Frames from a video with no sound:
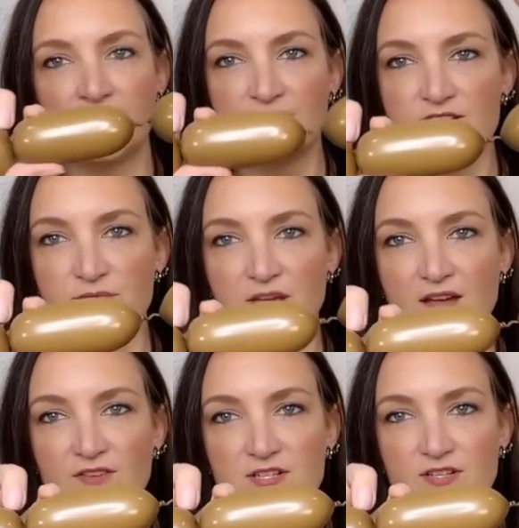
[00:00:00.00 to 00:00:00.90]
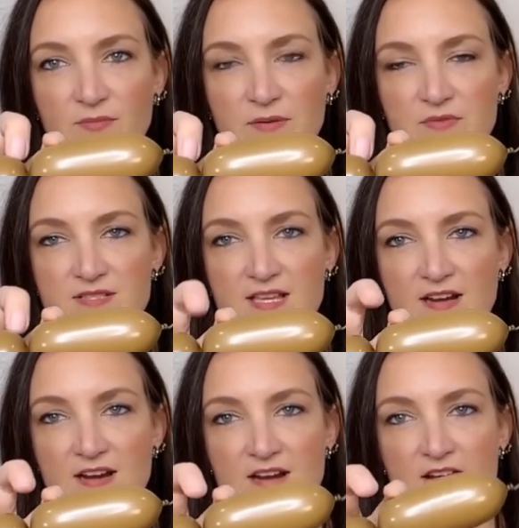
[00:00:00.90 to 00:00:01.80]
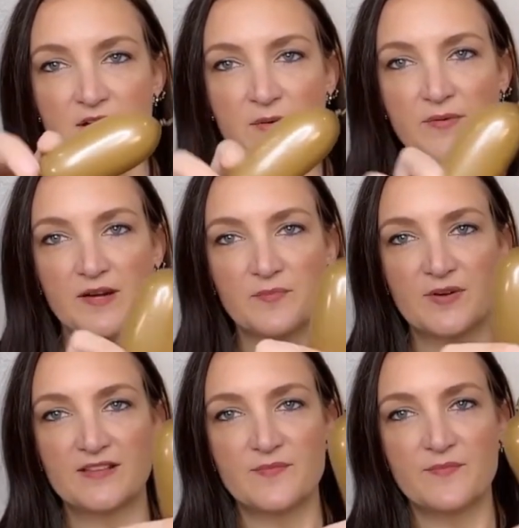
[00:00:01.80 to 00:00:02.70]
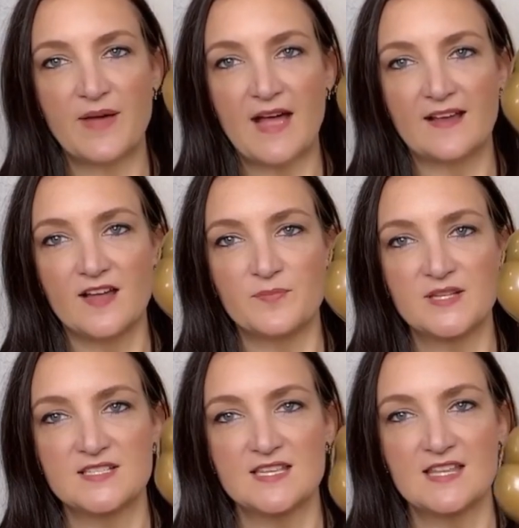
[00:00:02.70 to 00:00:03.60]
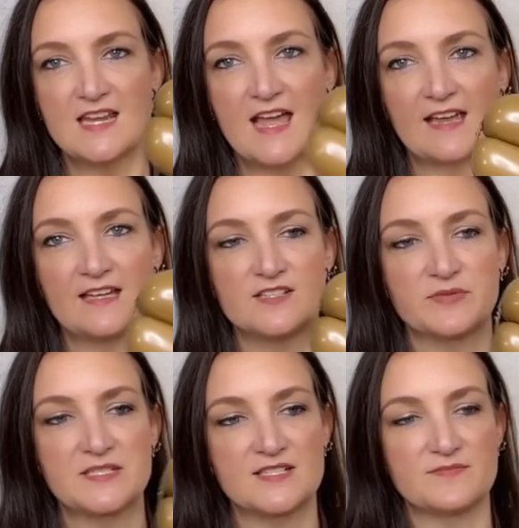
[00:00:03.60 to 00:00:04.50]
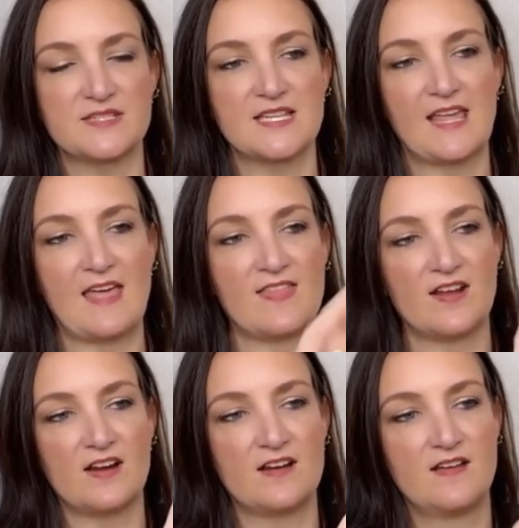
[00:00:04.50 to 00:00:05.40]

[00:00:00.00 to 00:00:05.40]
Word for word: So we have our two bubbles here. We're gonna bring them back up into the neck and twist them together.